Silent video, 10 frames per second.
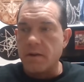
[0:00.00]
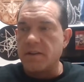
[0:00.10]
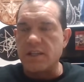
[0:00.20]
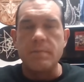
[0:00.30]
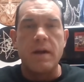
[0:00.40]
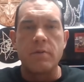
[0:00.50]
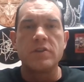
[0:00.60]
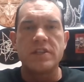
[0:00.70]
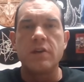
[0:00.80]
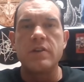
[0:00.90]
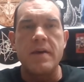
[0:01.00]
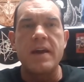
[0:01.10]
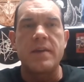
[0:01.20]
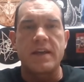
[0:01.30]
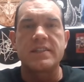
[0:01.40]
Dismember was the only
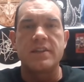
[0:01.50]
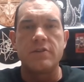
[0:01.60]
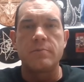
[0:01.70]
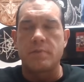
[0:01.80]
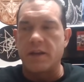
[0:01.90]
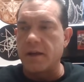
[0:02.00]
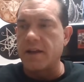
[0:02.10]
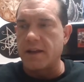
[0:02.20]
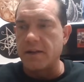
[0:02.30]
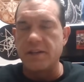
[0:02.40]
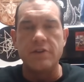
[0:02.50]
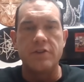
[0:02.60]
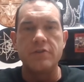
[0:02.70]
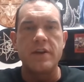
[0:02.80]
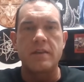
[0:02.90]
band that considered c- continued
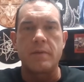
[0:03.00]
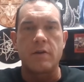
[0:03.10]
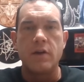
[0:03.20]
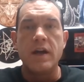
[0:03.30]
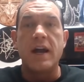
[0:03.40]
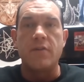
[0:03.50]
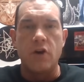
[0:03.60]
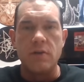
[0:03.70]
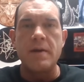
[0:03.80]
to do death metal out of all